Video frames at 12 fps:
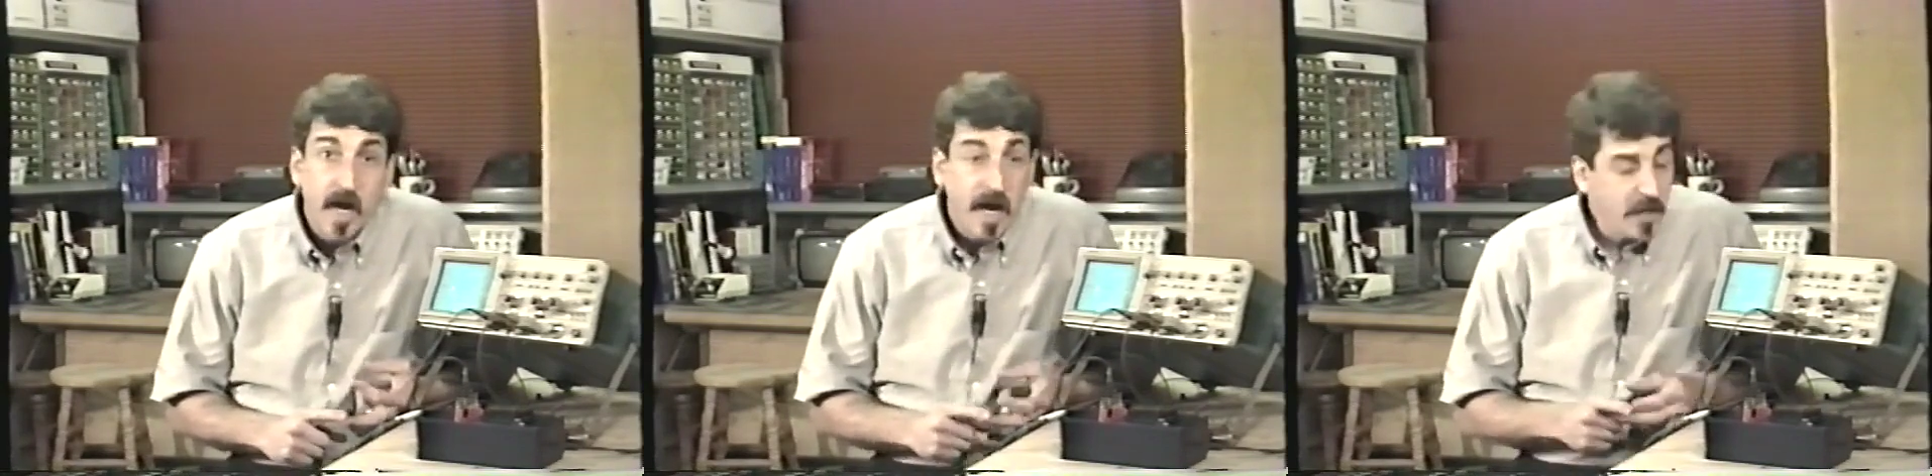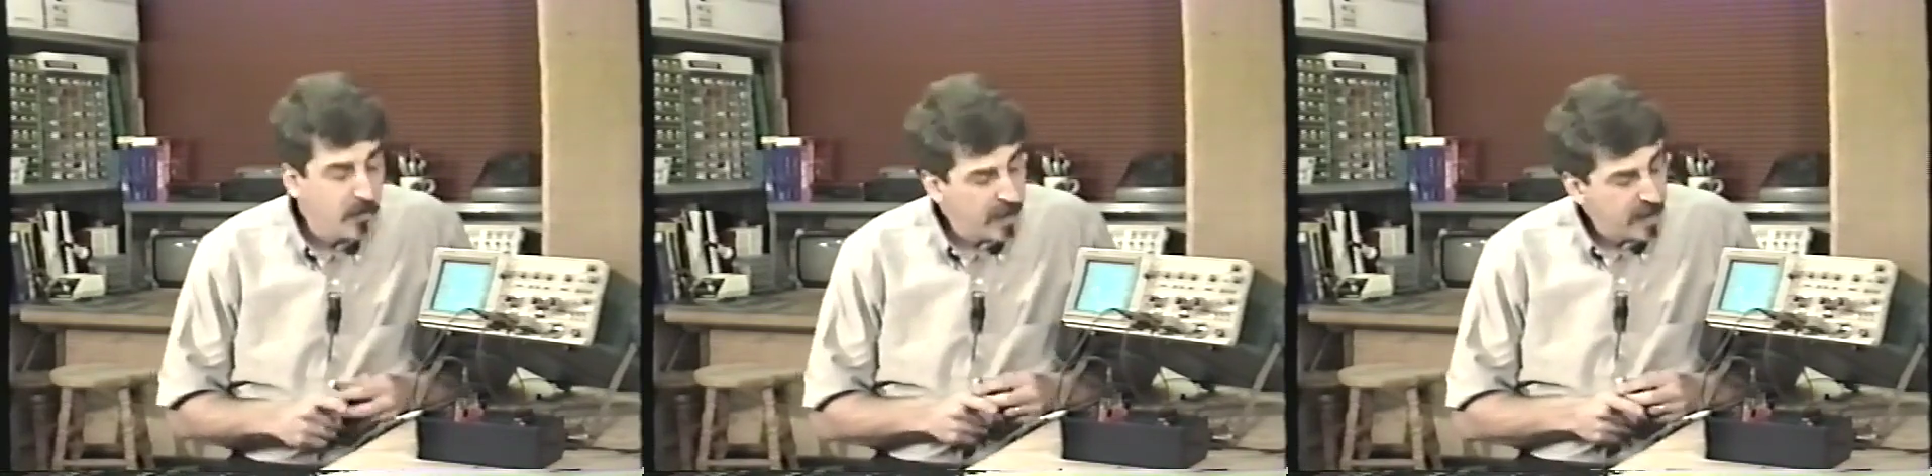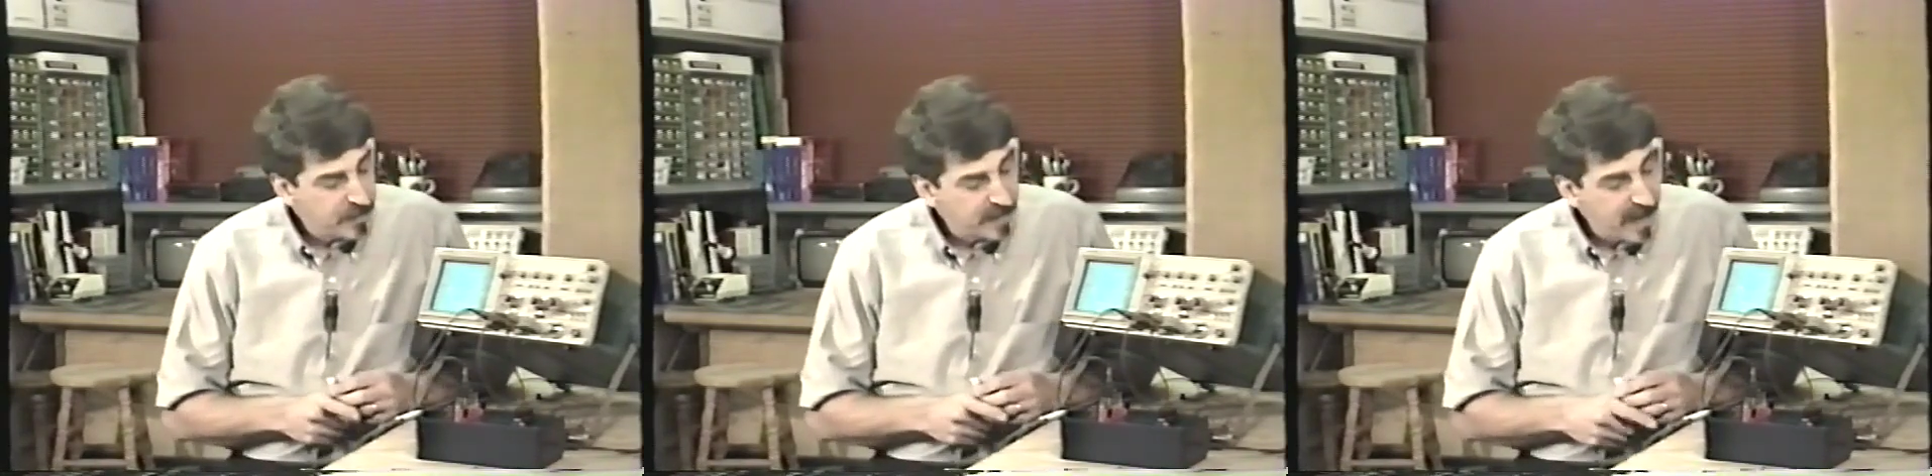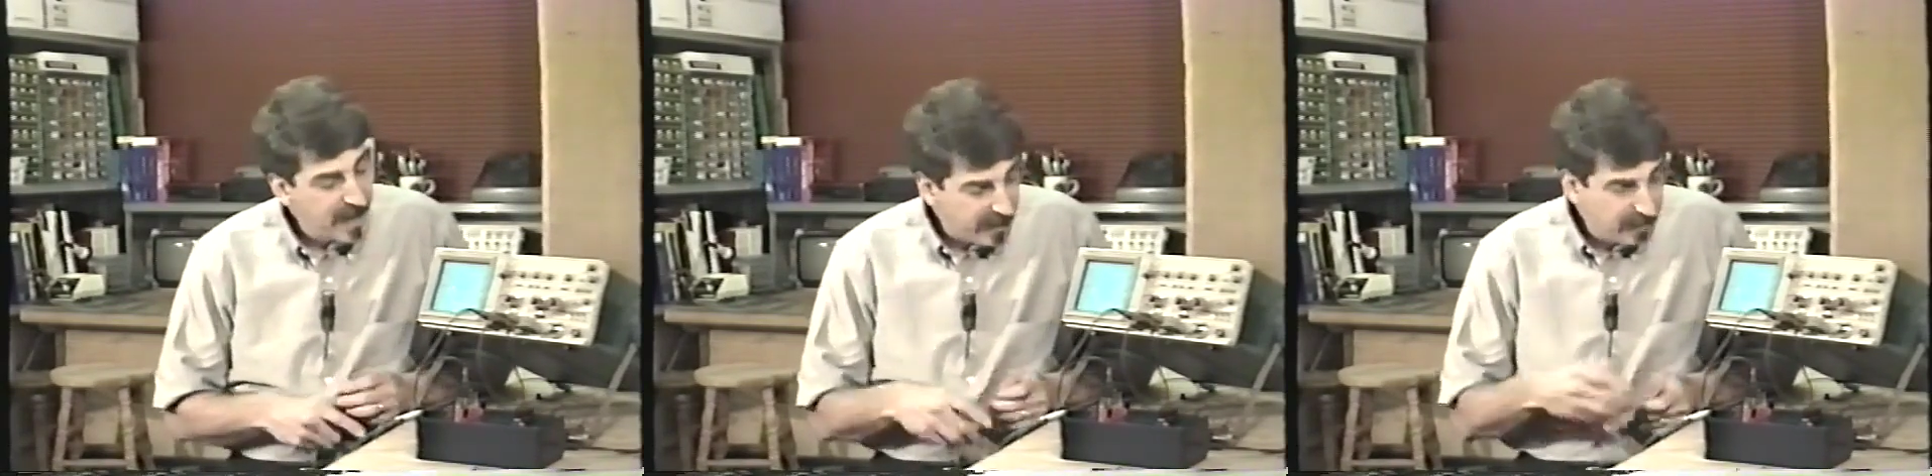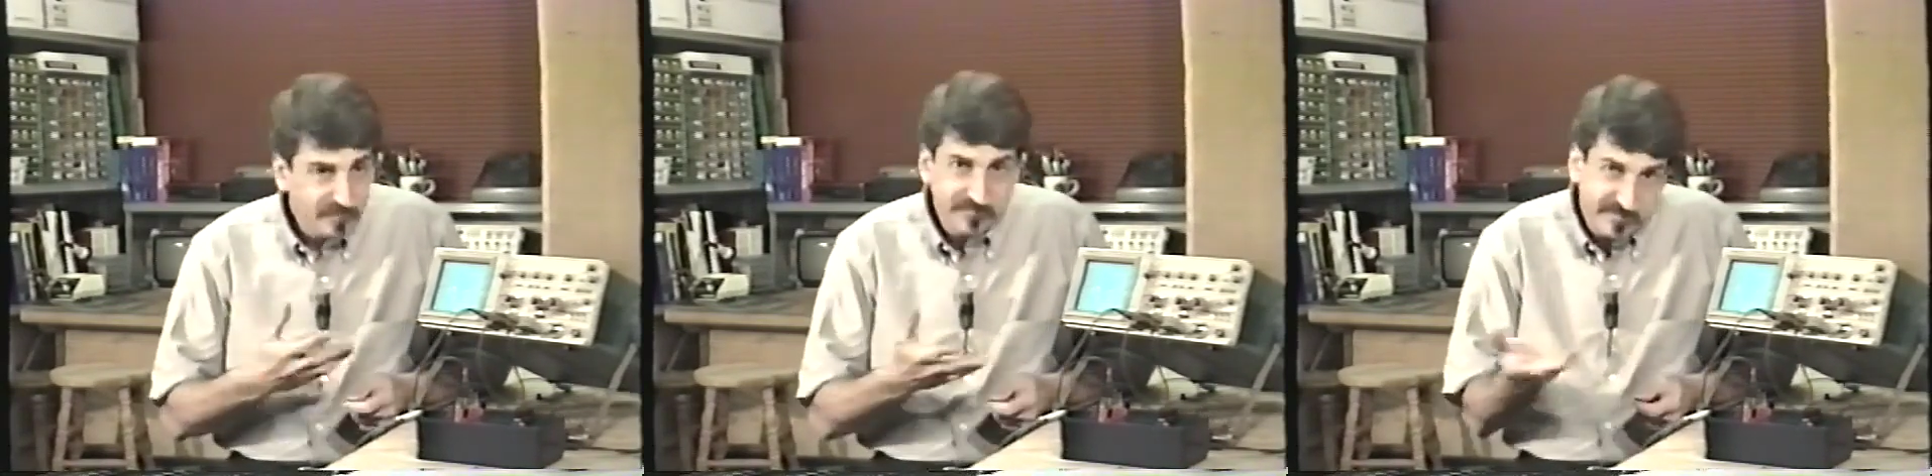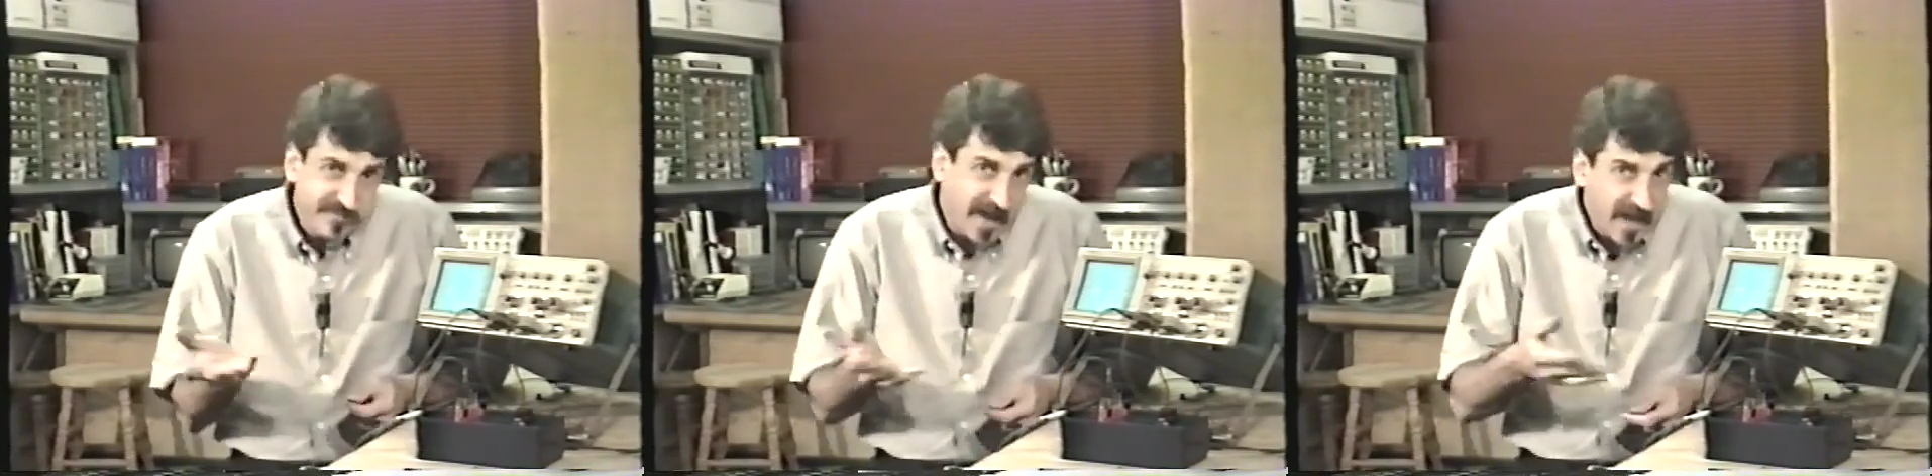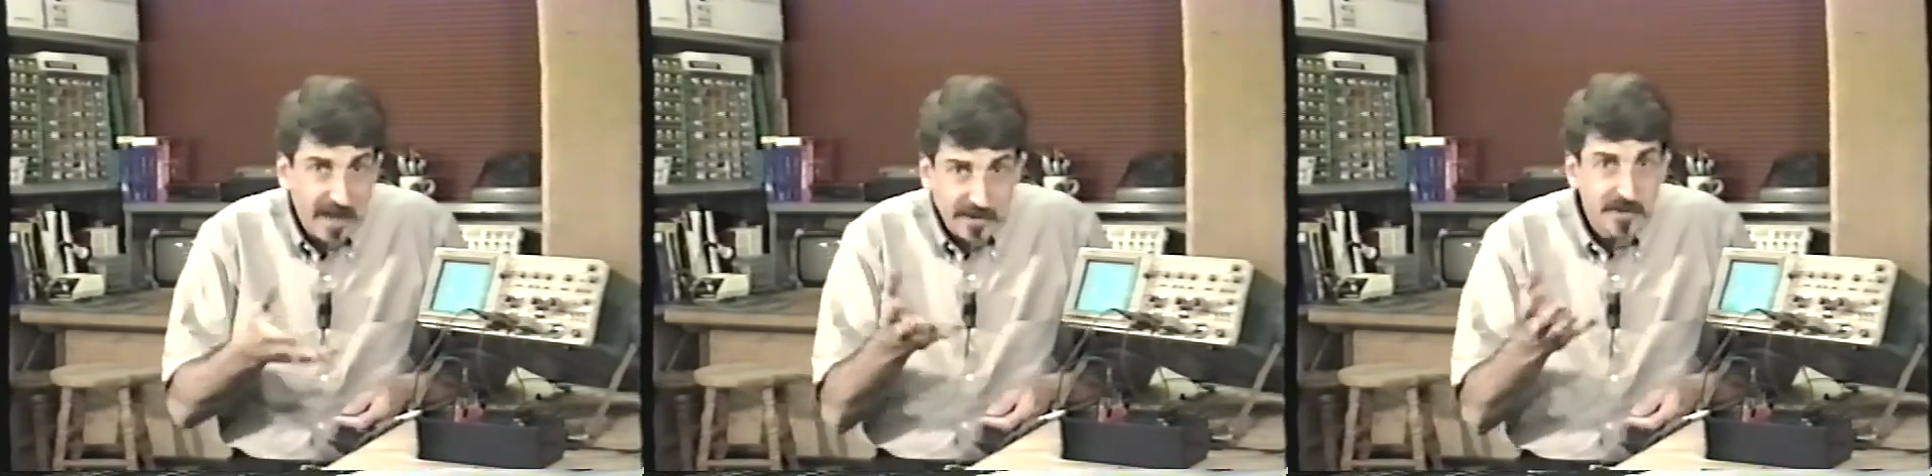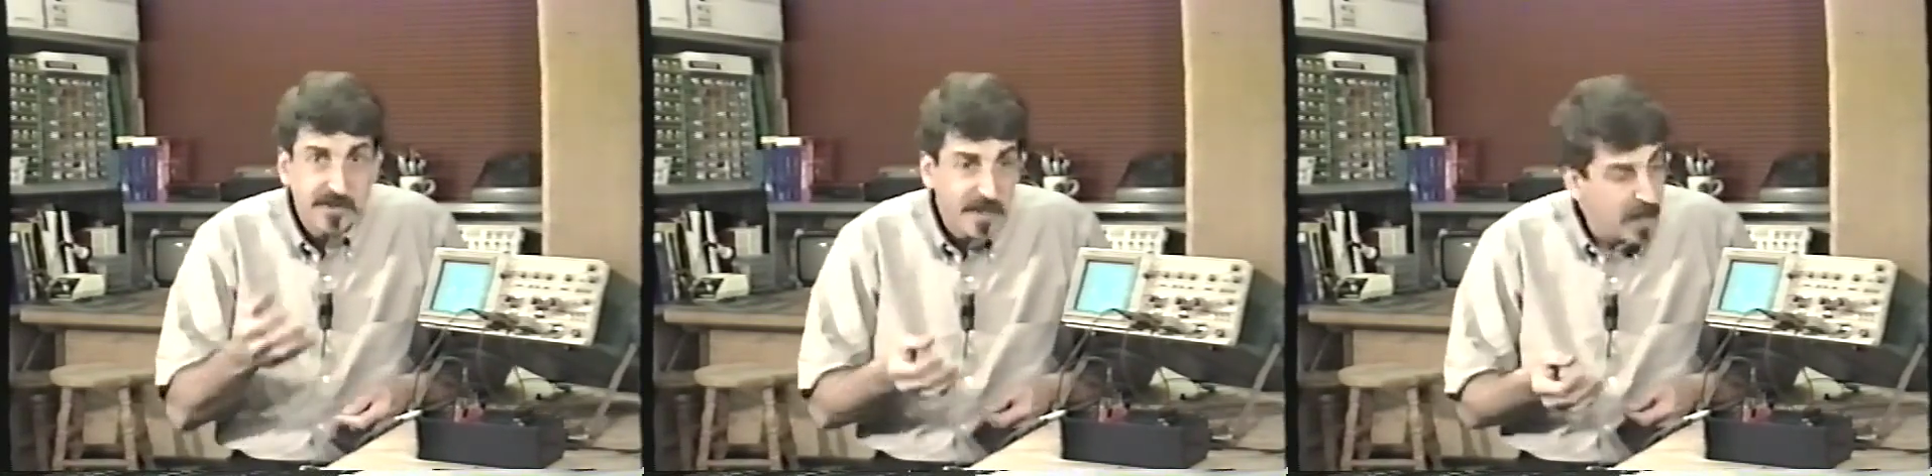And you end up saying, like I
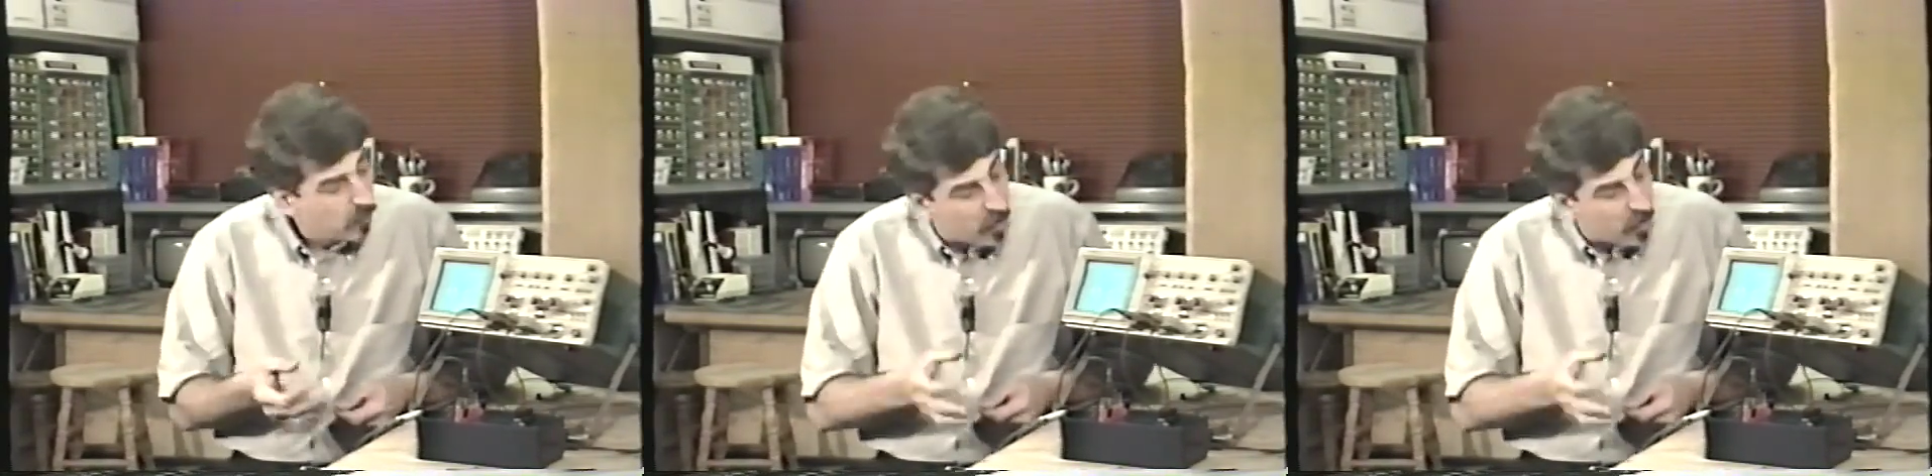just did,